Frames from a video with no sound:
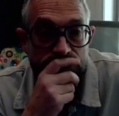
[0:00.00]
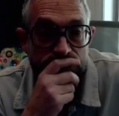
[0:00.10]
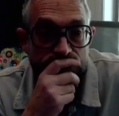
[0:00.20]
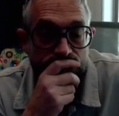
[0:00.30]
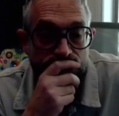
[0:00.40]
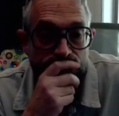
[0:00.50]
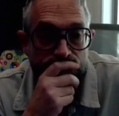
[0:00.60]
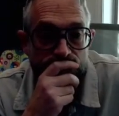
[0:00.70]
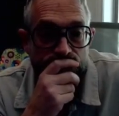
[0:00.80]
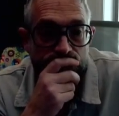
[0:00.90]

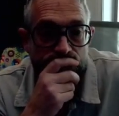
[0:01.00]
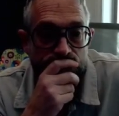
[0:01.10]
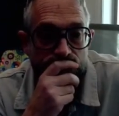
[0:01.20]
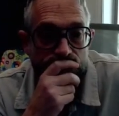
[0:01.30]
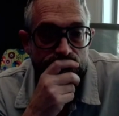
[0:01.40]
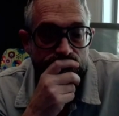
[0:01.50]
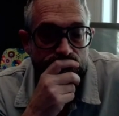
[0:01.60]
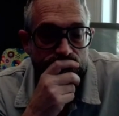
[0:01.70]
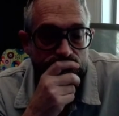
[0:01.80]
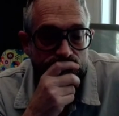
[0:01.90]

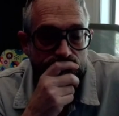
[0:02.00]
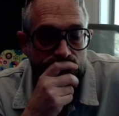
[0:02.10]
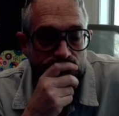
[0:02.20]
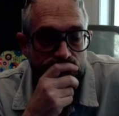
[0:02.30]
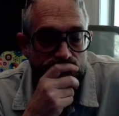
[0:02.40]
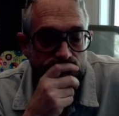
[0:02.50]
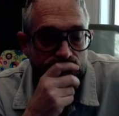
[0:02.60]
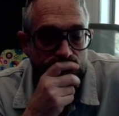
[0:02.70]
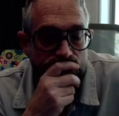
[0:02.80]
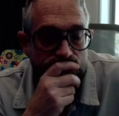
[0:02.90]

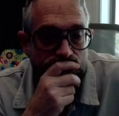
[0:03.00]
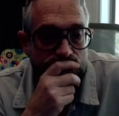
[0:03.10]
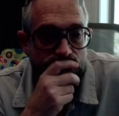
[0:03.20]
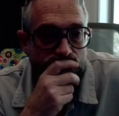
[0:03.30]
(not speaking)